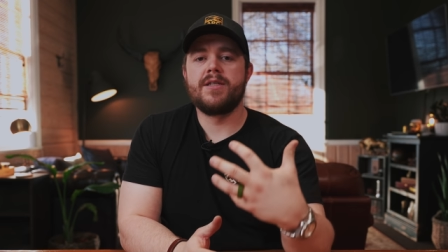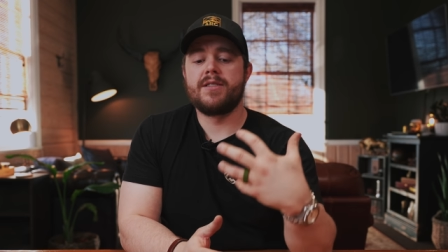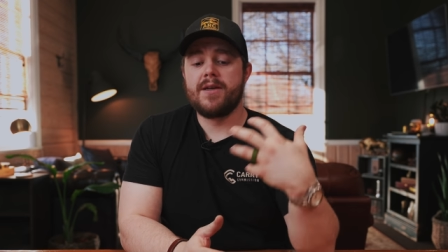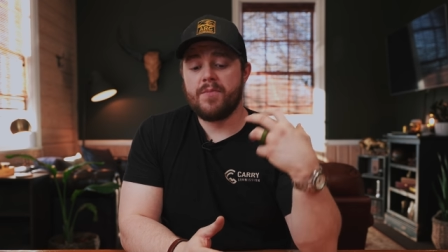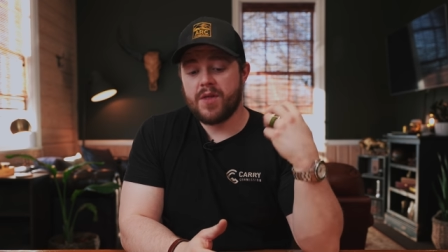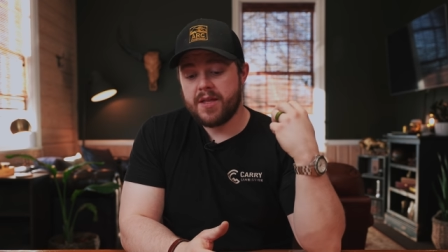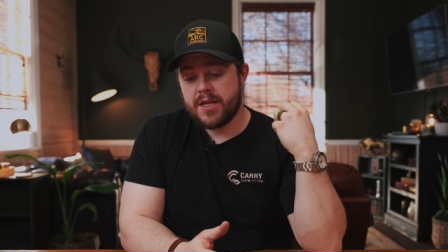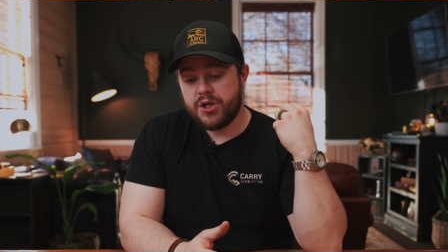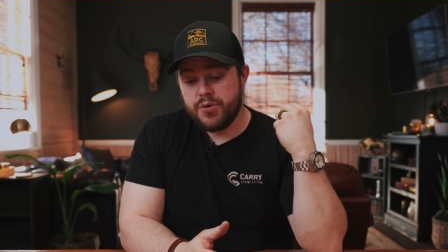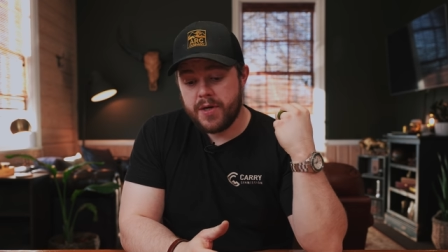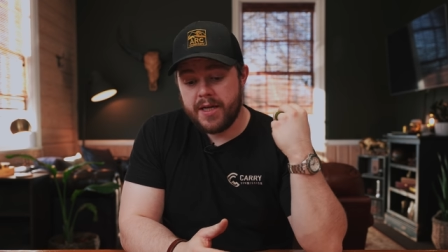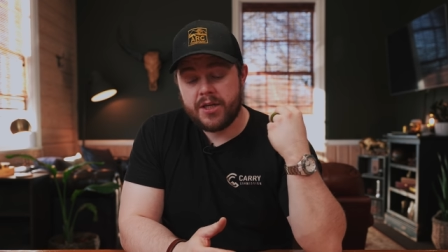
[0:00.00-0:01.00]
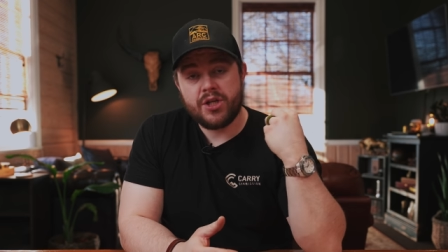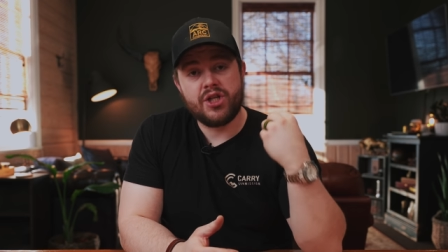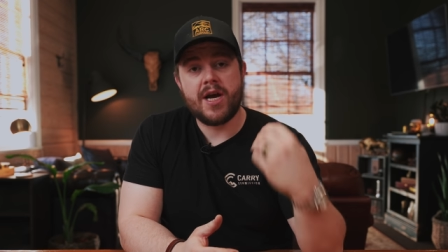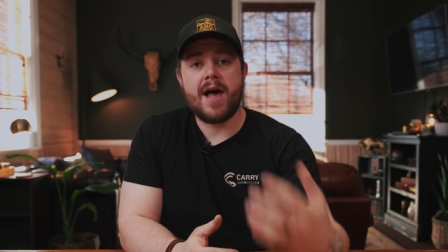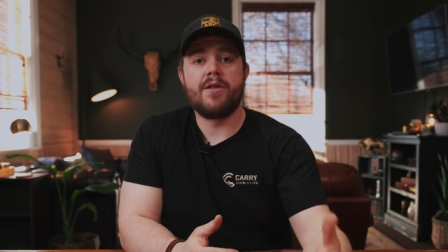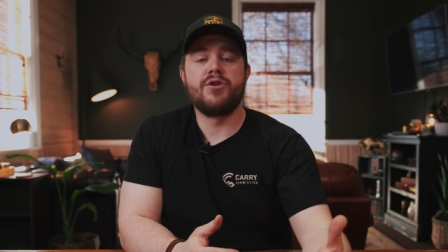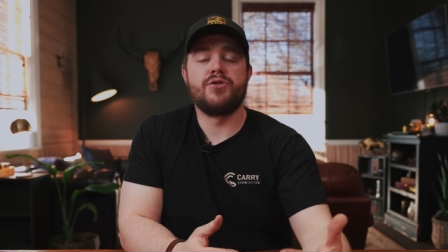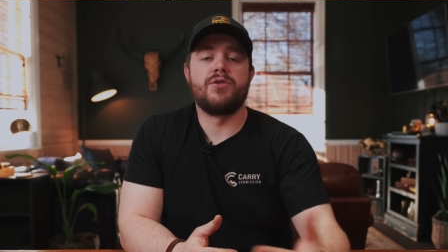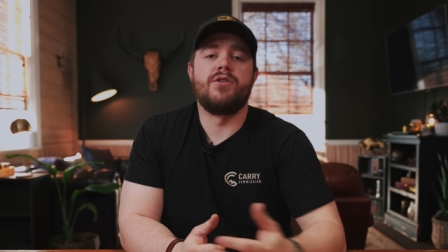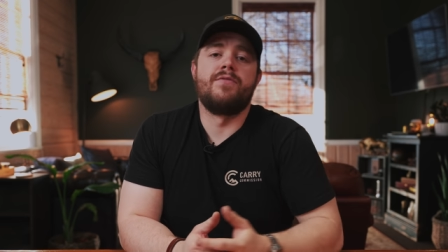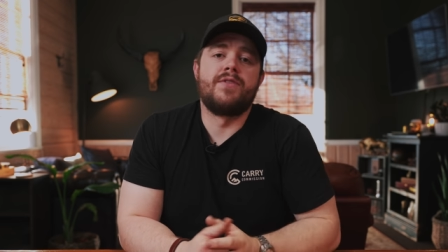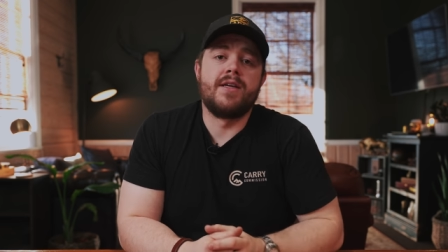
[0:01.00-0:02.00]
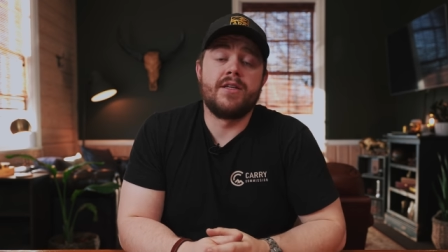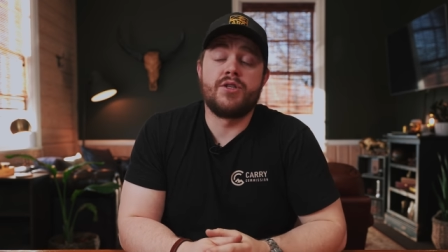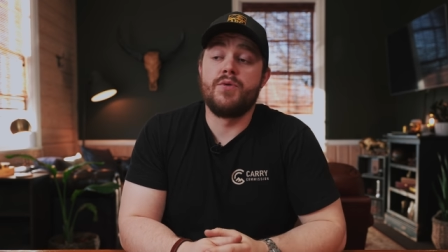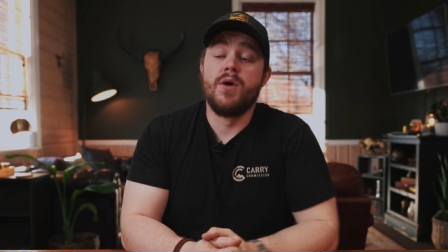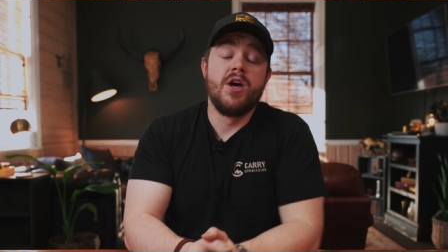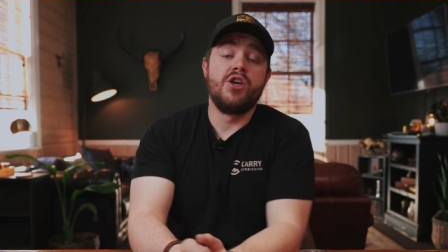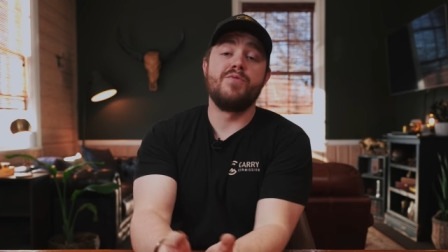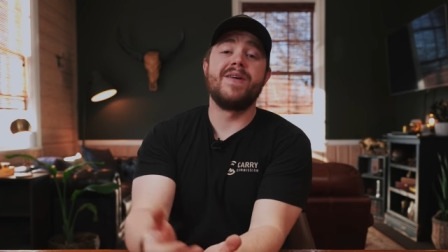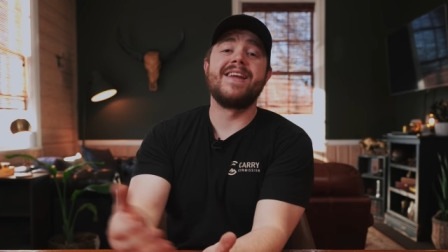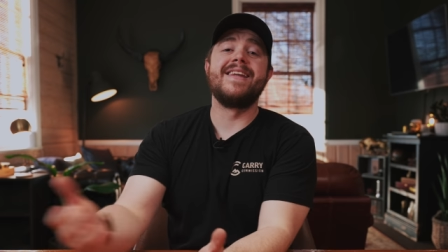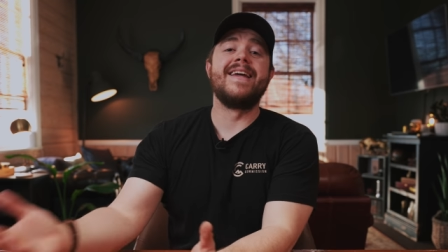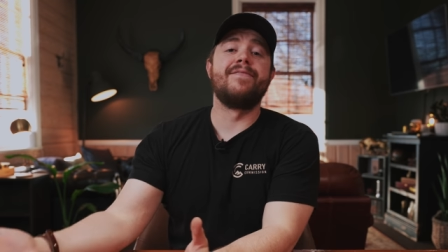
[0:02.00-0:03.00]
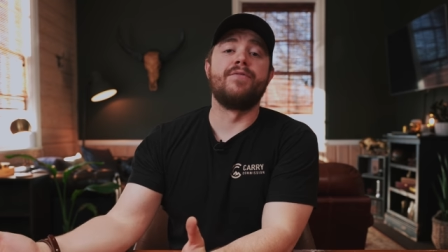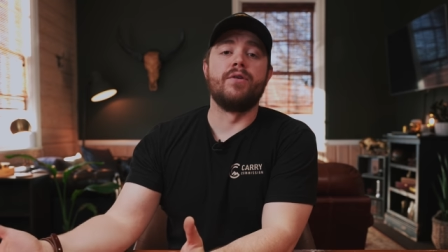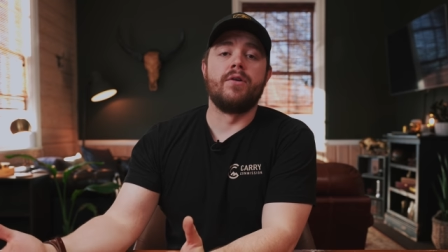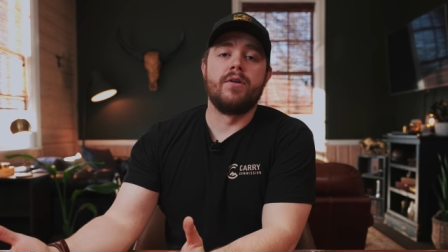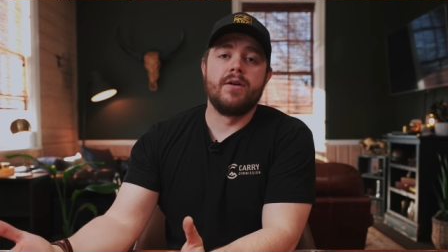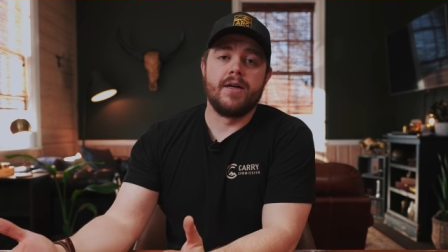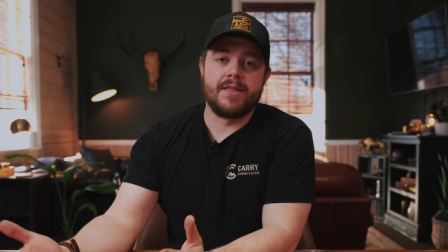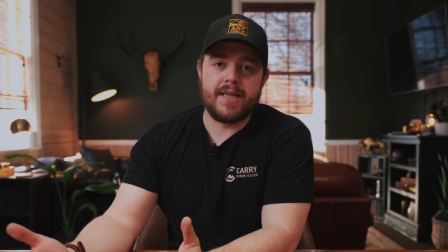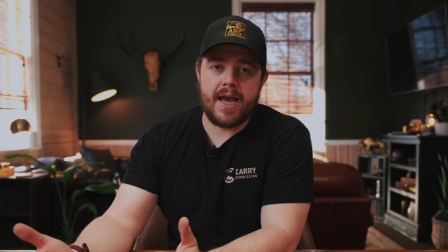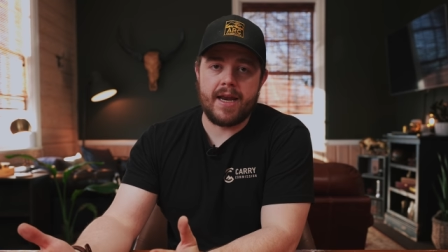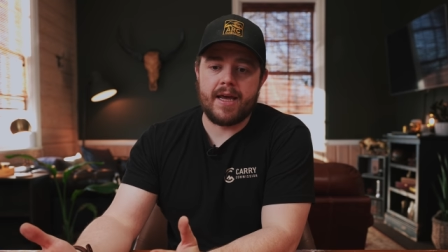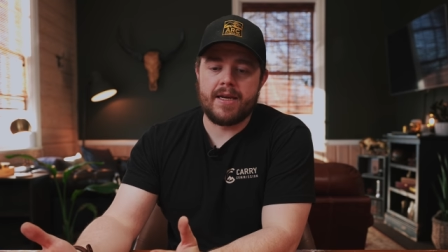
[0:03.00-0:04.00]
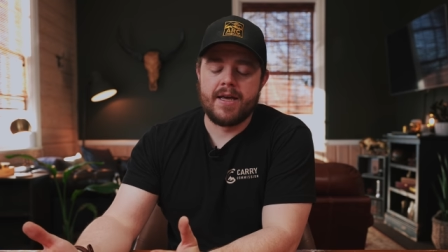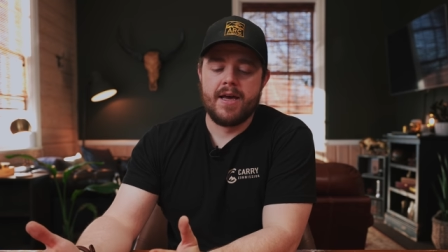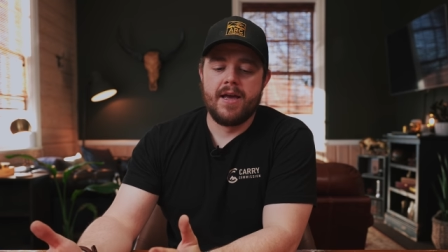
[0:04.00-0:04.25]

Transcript: It's something that you need to challenge yourself to get to. You may never attain it.